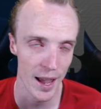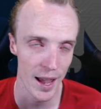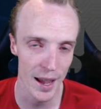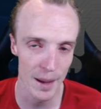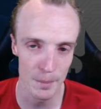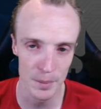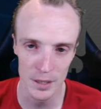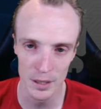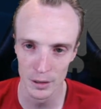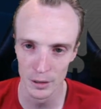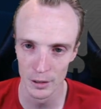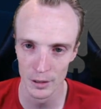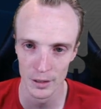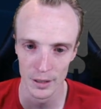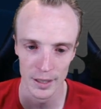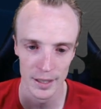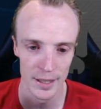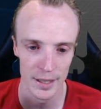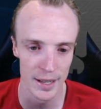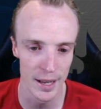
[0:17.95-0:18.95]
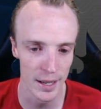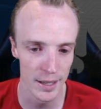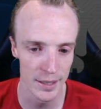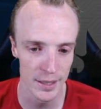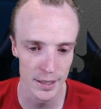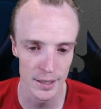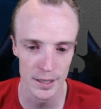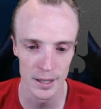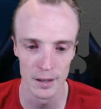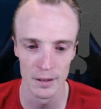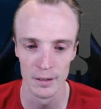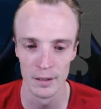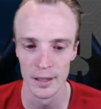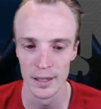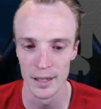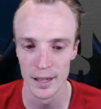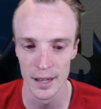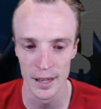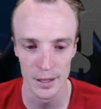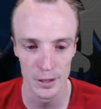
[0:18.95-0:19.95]
absolutely
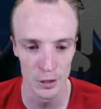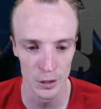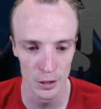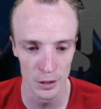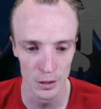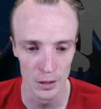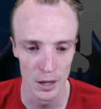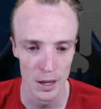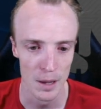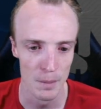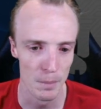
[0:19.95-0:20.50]
necessarily need to,